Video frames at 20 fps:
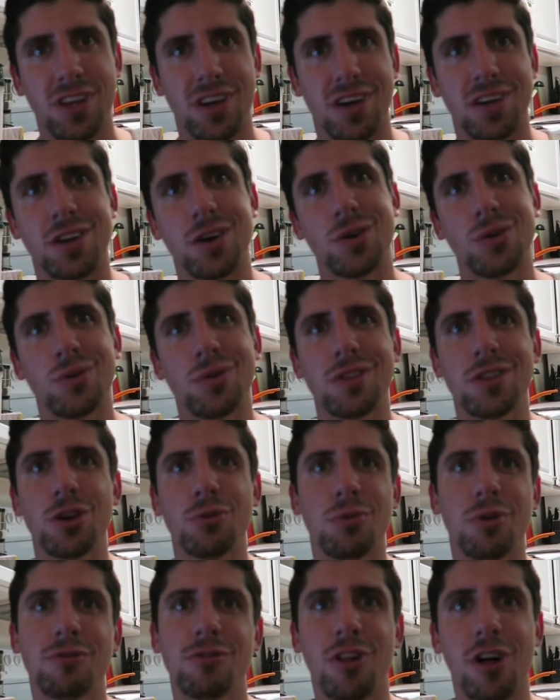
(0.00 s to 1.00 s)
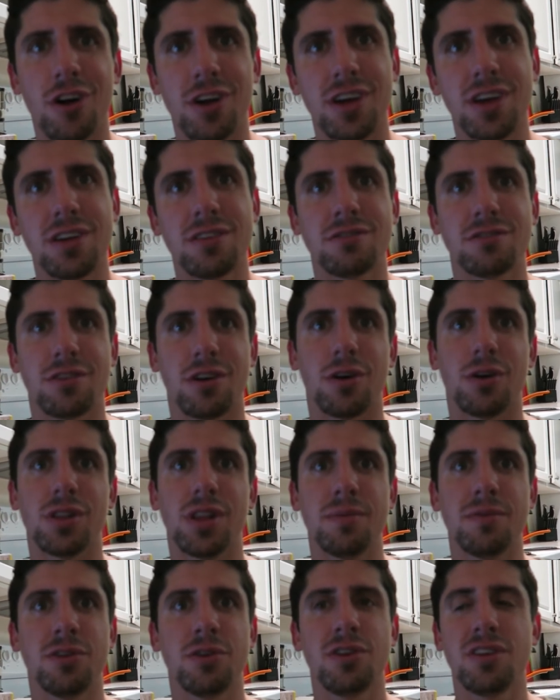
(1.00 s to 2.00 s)
I know, a little more vloggy, so
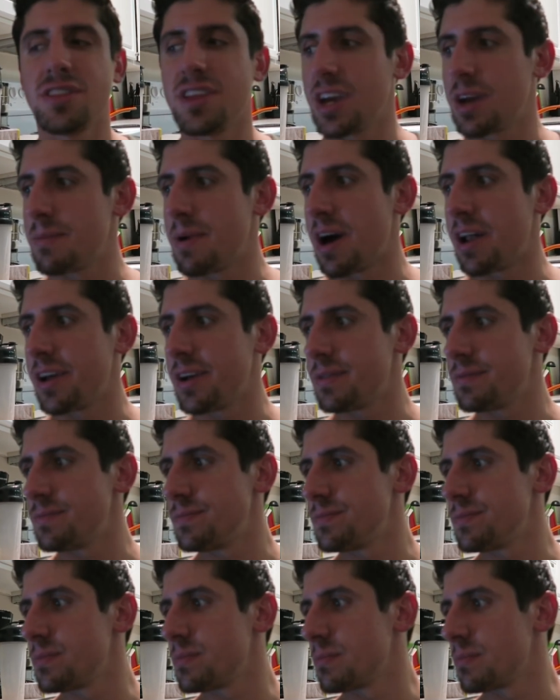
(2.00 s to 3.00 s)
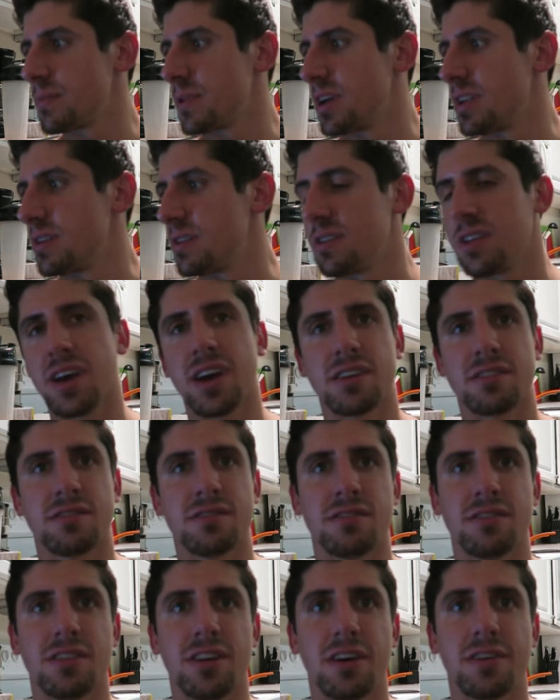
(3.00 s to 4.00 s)
let me know what you think about it getting texts
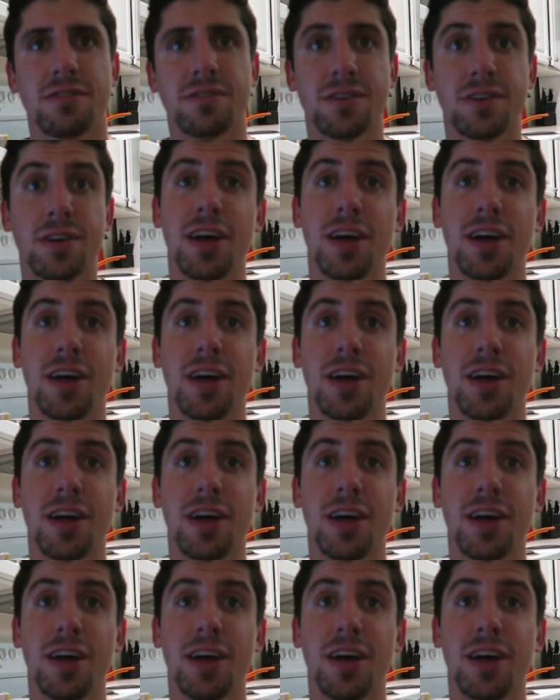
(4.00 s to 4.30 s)
and stuff.